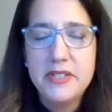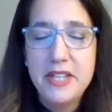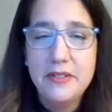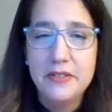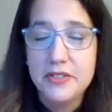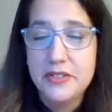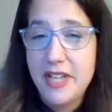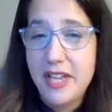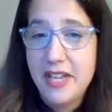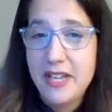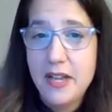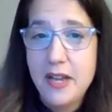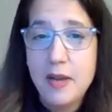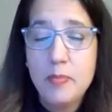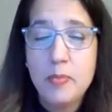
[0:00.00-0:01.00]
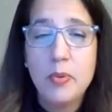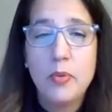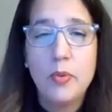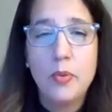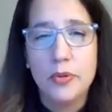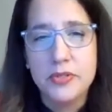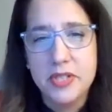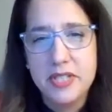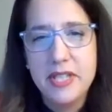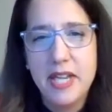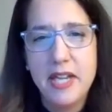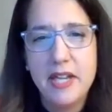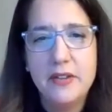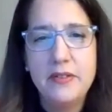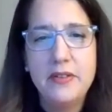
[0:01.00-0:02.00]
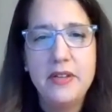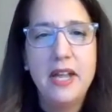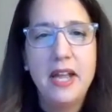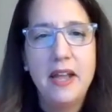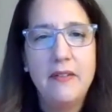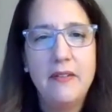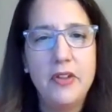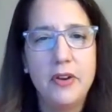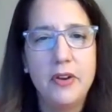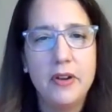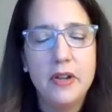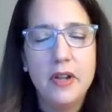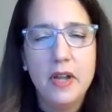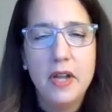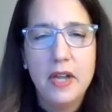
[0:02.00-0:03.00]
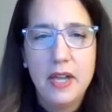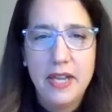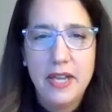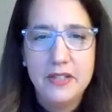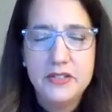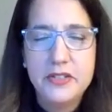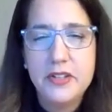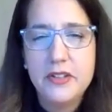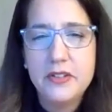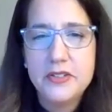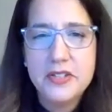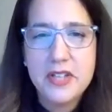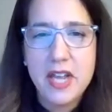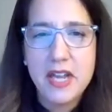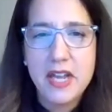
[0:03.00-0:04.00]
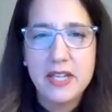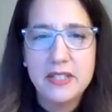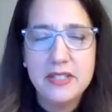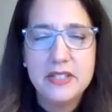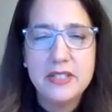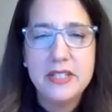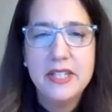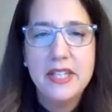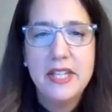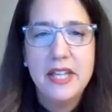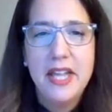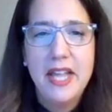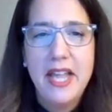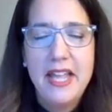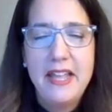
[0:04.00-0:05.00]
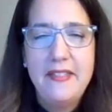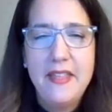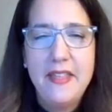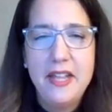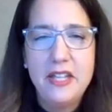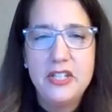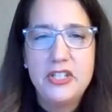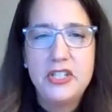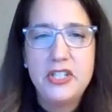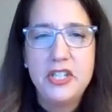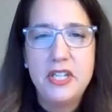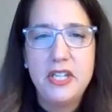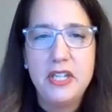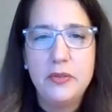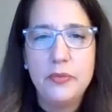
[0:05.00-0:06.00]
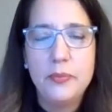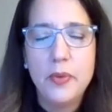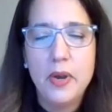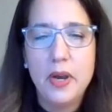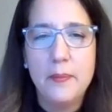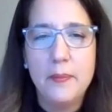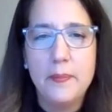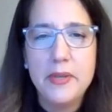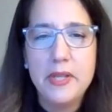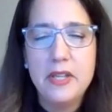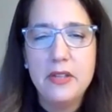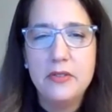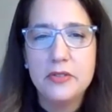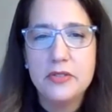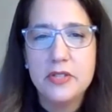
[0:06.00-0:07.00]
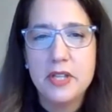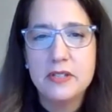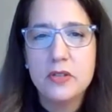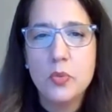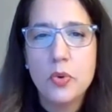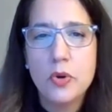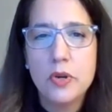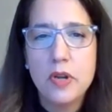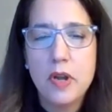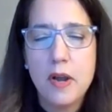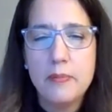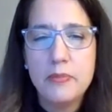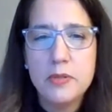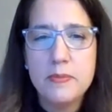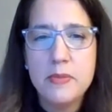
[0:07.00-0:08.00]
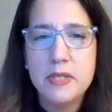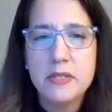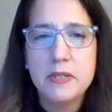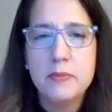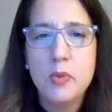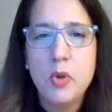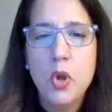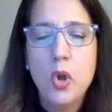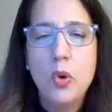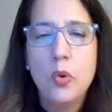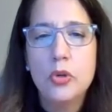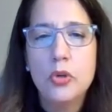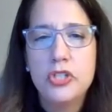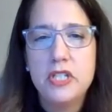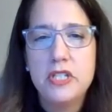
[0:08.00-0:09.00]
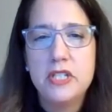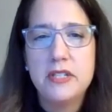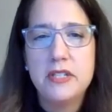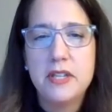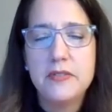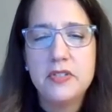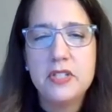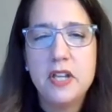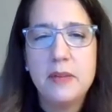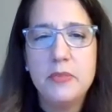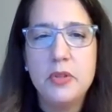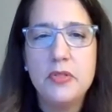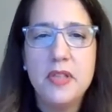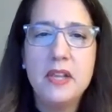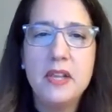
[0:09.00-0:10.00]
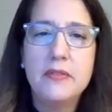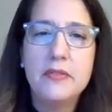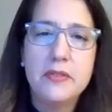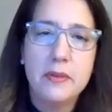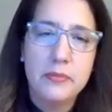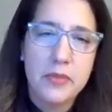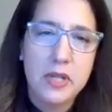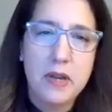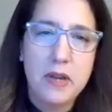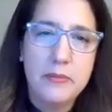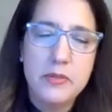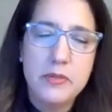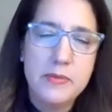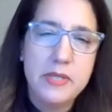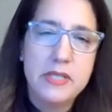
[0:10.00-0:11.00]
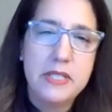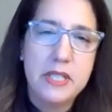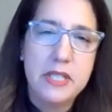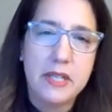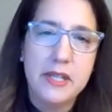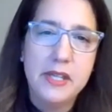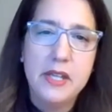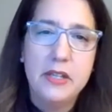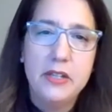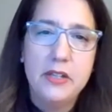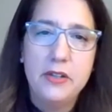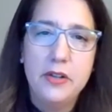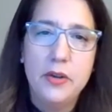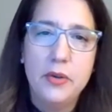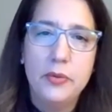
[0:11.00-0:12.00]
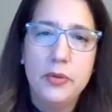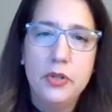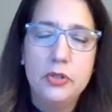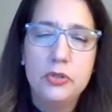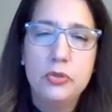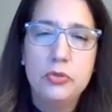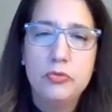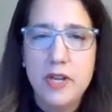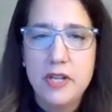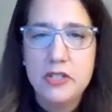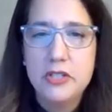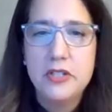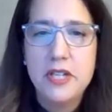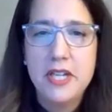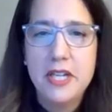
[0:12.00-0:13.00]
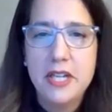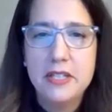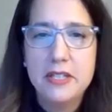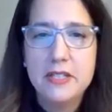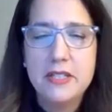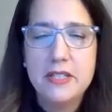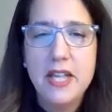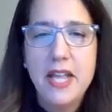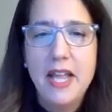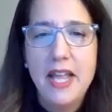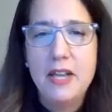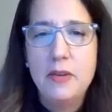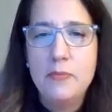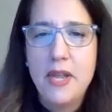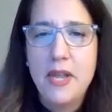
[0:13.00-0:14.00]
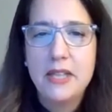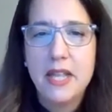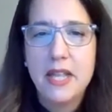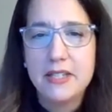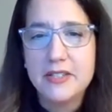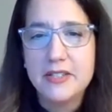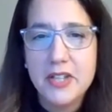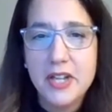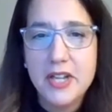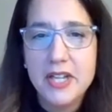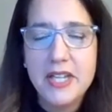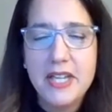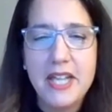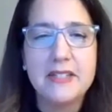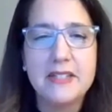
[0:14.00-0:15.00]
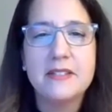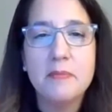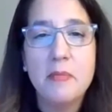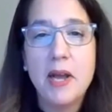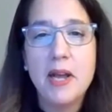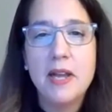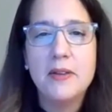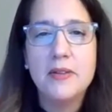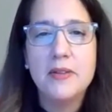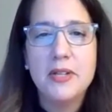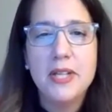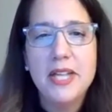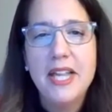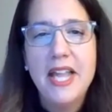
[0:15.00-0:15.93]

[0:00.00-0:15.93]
either stand up or sit down, have their hands to their sides, and then she either says the word optimism, or she says every time you think of something optimistic, to raise your hands and make like a sun and smile.